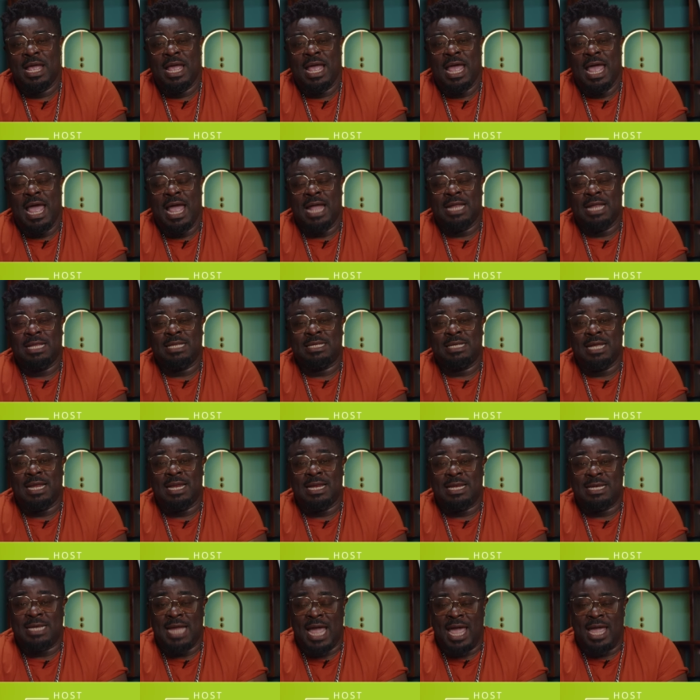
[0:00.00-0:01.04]
And
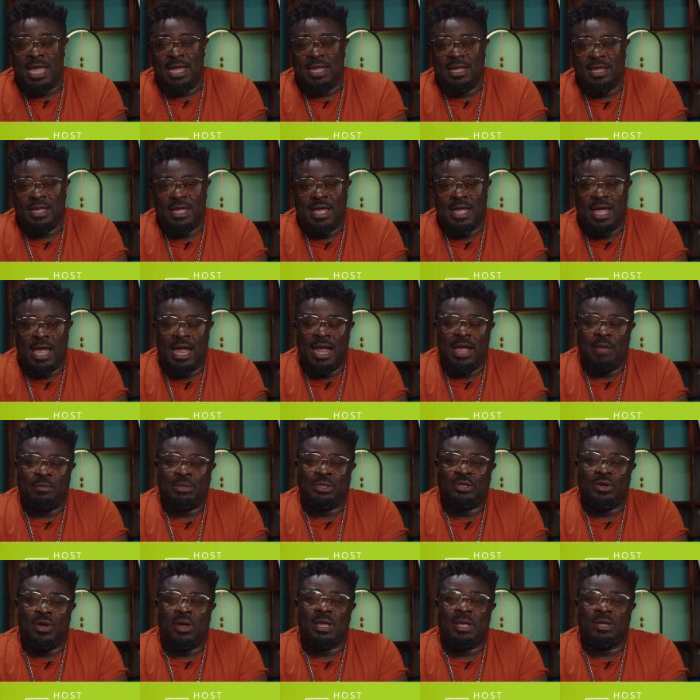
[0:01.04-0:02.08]
today, I am
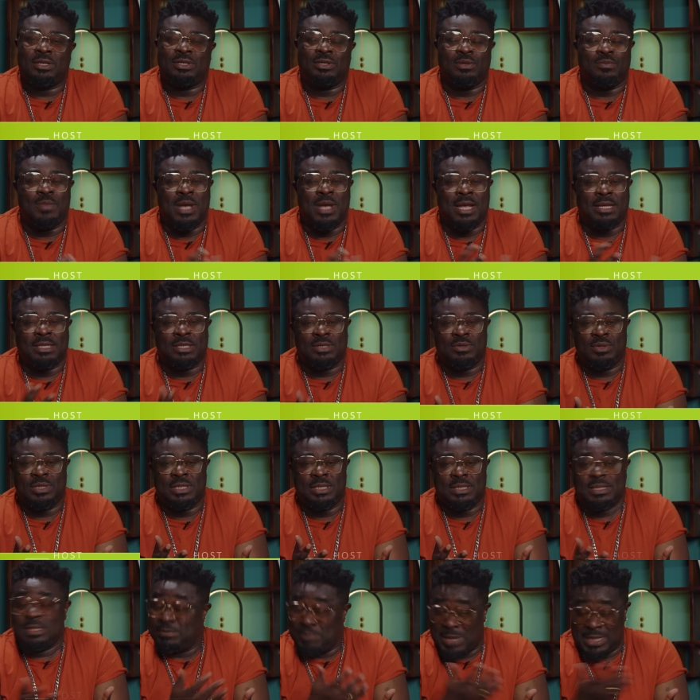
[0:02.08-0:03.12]
talking to my
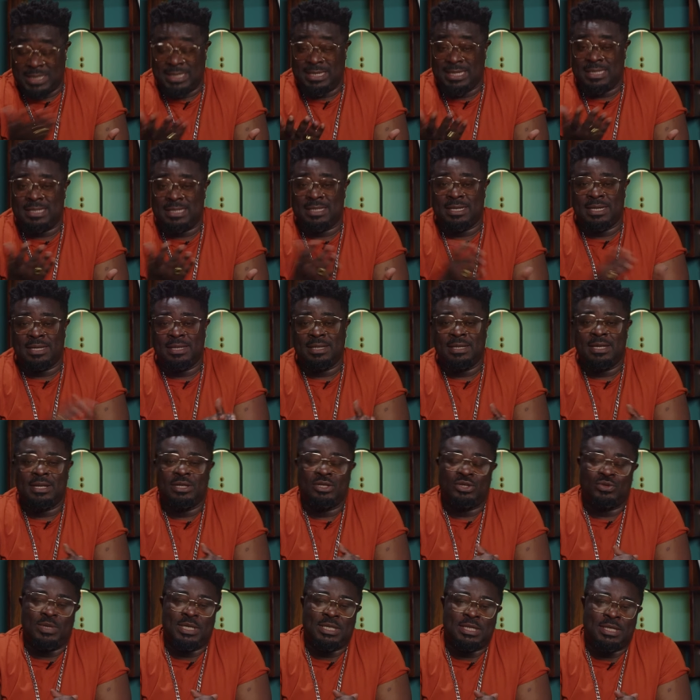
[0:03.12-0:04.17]
sweet sister,
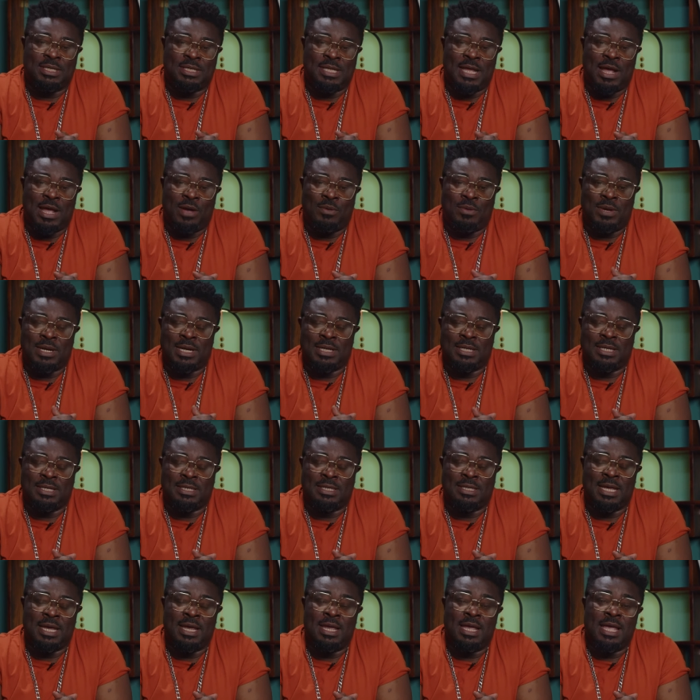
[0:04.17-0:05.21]
I wanted to
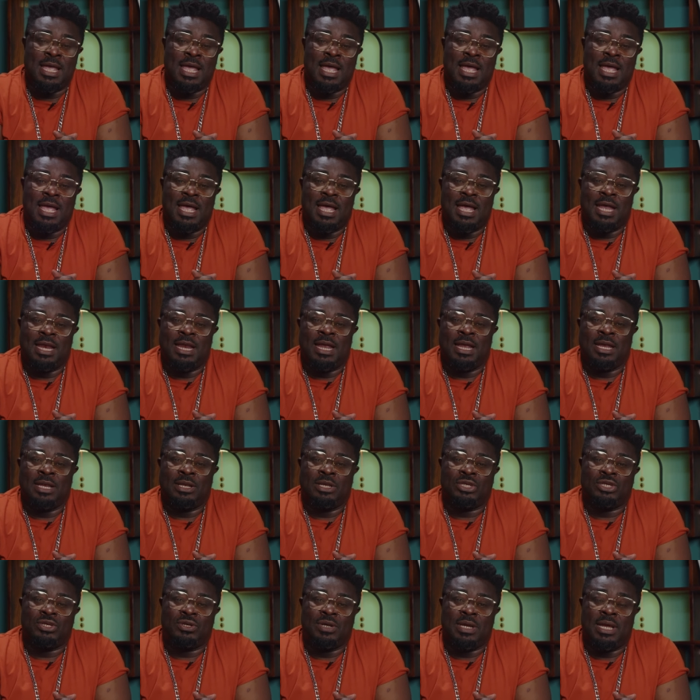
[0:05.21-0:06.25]
say, in the
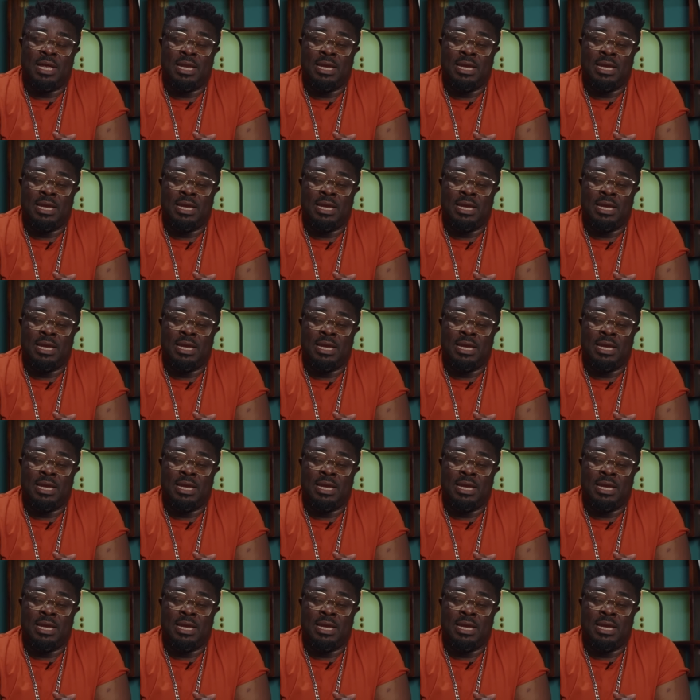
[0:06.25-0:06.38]
industry.